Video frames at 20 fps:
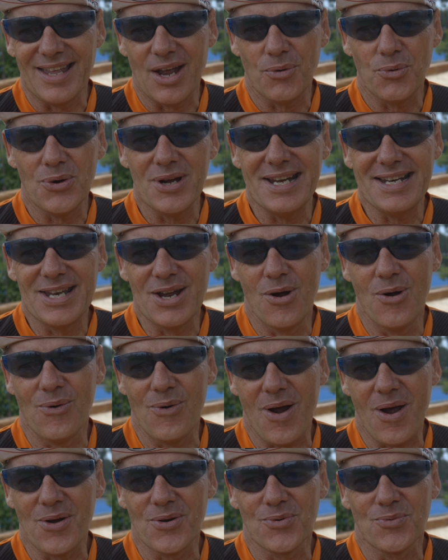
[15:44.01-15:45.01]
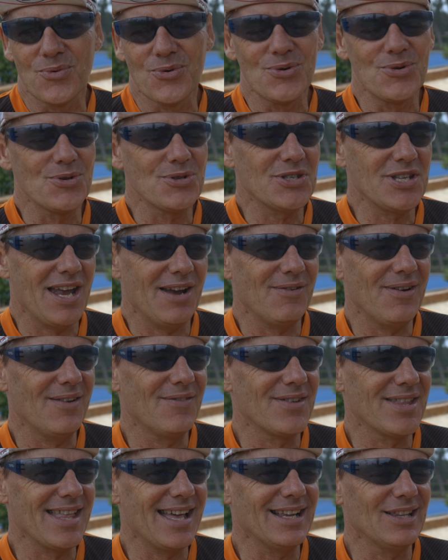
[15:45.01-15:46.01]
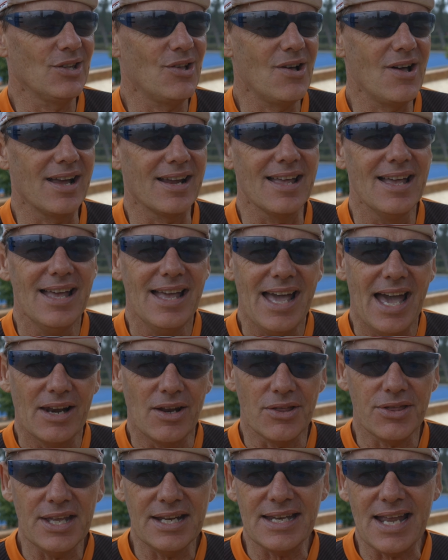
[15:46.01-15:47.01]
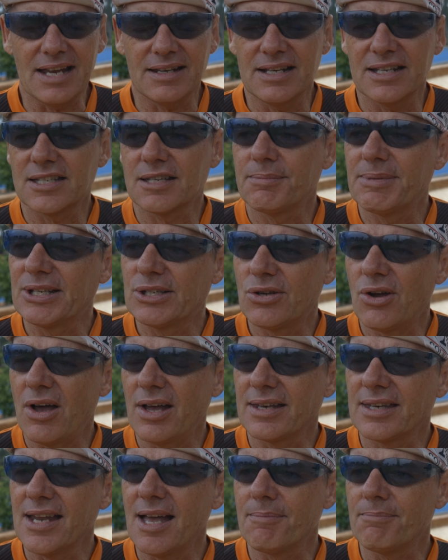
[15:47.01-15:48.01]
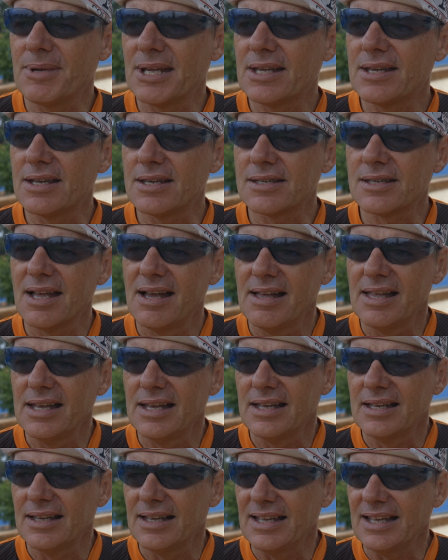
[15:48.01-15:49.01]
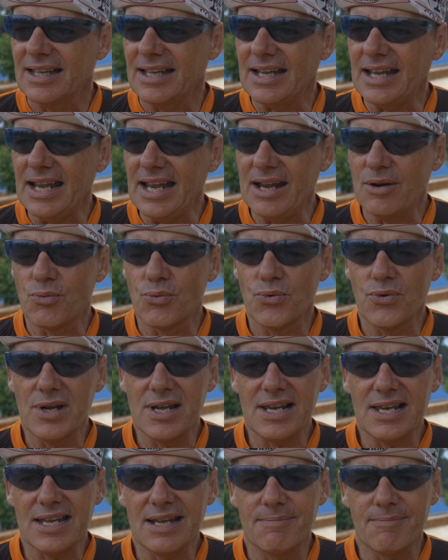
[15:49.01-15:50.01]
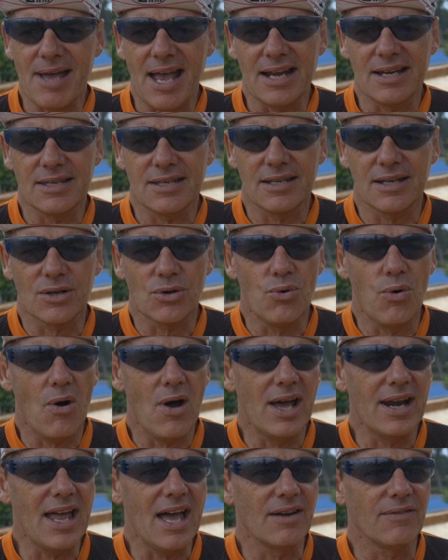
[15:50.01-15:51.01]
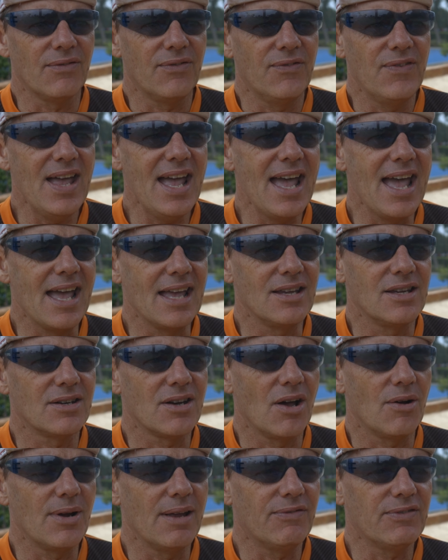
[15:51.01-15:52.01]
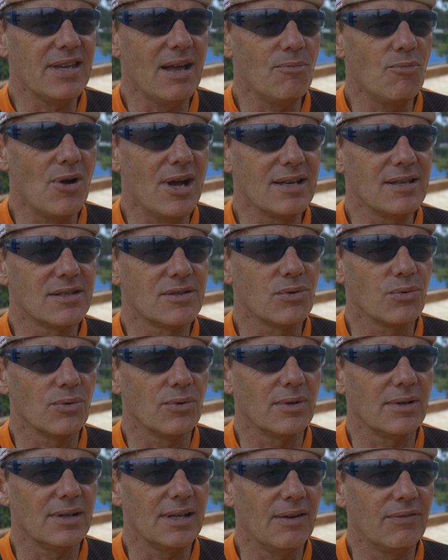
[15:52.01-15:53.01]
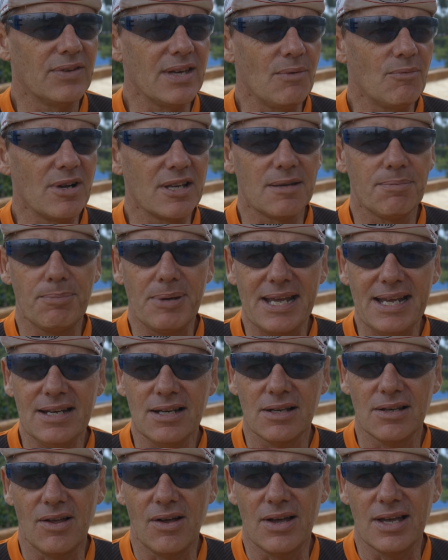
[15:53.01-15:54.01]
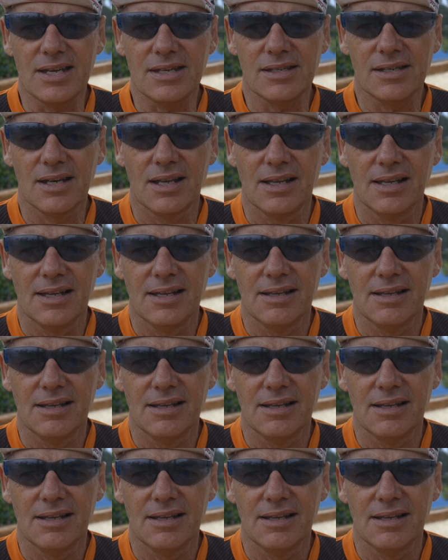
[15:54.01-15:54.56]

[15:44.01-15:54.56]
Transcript: they read their own rules however they like. And I think that needs to be tightened up because it really makes it quite unfair. You know, if someone's if someone's penalised,